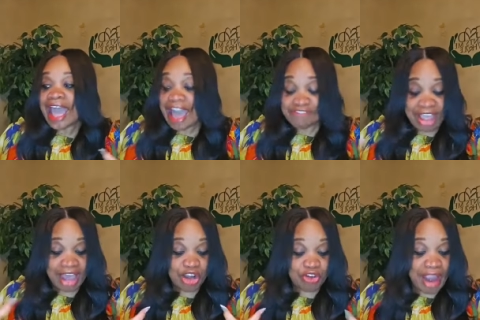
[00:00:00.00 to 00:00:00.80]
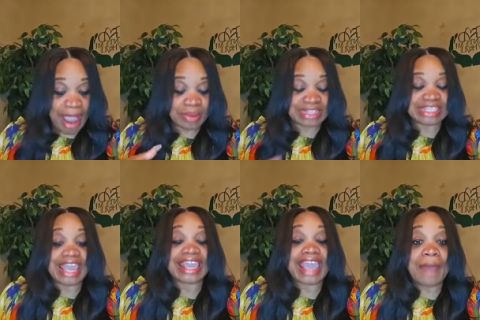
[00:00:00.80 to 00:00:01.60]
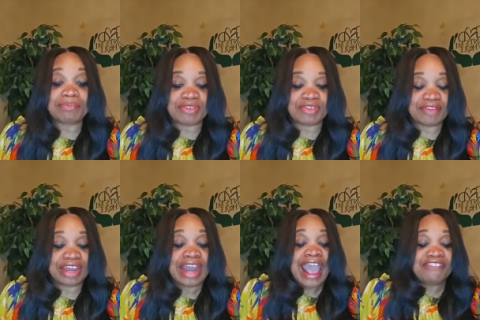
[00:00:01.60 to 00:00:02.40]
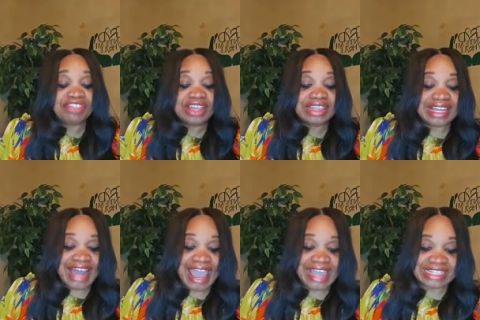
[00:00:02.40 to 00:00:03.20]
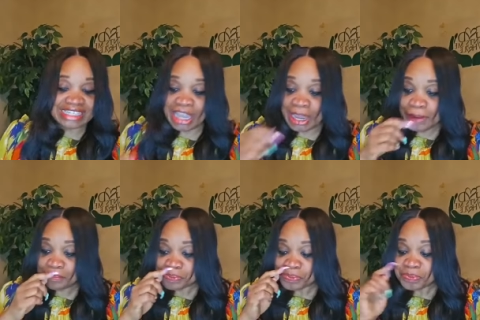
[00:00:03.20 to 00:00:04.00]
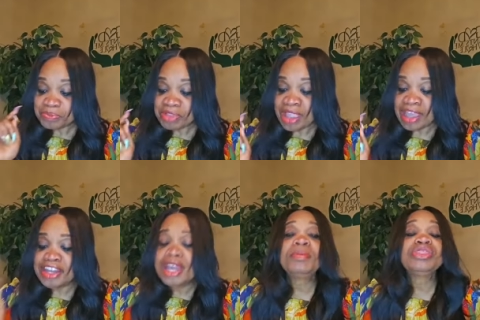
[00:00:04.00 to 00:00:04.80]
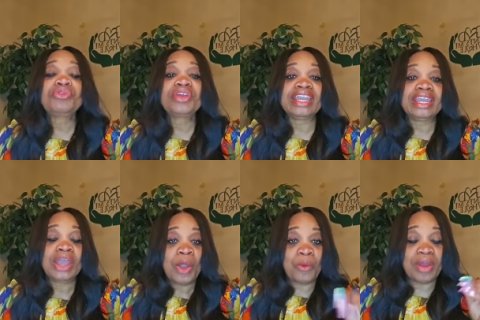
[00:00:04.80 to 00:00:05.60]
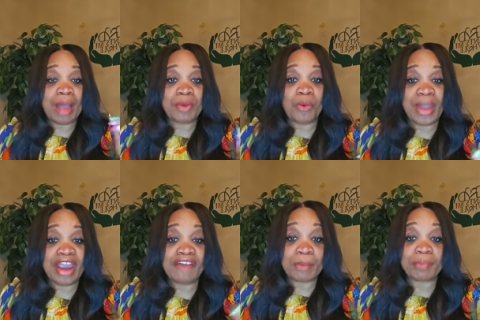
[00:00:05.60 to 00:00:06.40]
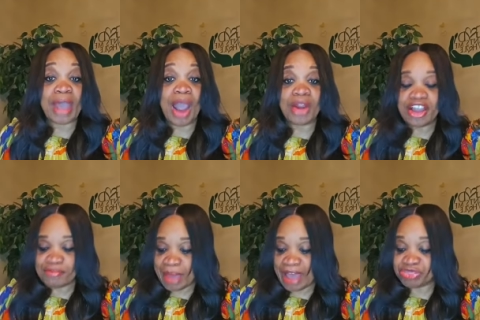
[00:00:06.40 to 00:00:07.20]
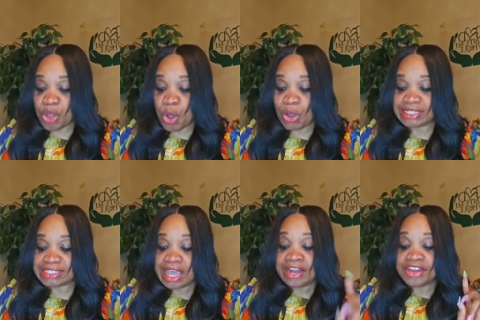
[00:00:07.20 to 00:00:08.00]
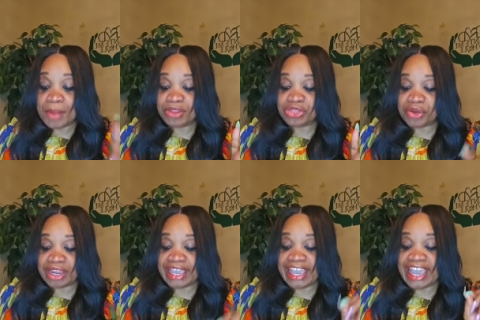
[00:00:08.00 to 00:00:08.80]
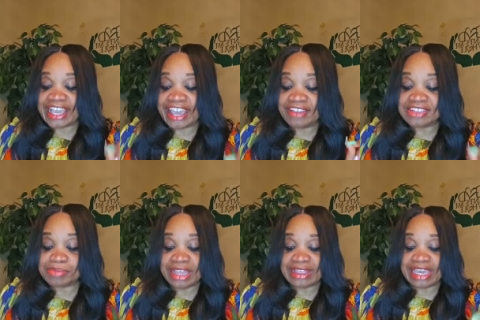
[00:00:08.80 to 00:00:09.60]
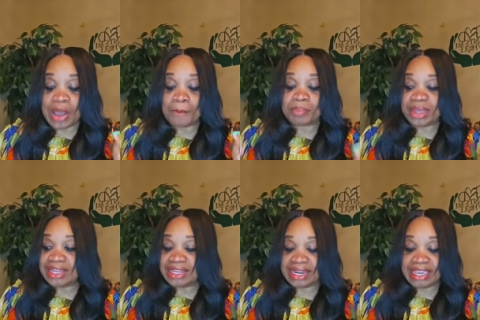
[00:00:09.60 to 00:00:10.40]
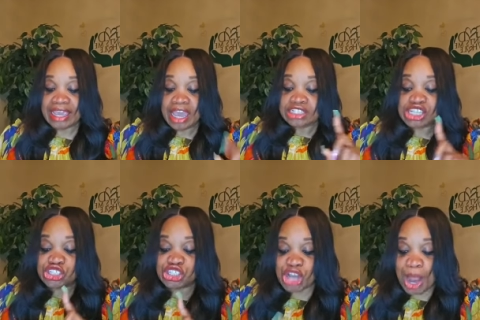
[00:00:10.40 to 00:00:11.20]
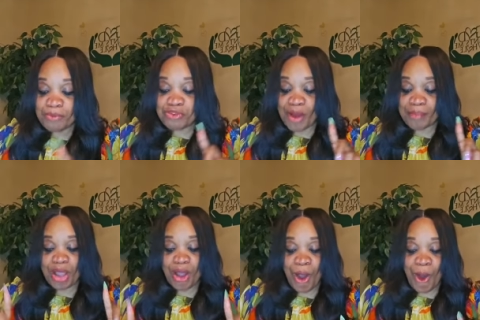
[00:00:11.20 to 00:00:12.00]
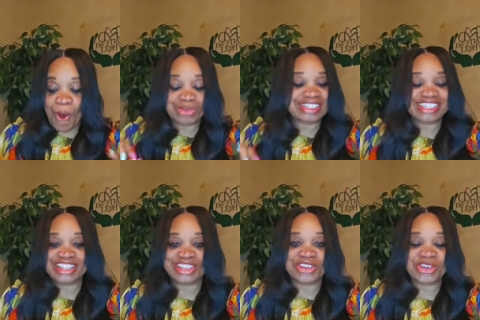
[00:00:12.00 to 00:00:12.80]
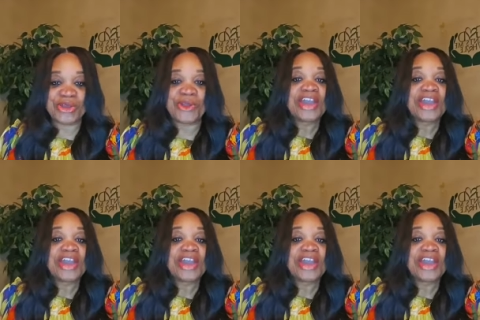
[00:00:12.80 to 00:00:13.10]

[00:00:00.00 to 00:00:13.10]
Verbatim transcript: I've got to grab it, take captive of it. And then the last thing Number three, when I'm aware of the power of my thoughts, number three, it gives me the ability to jump from the old to the new.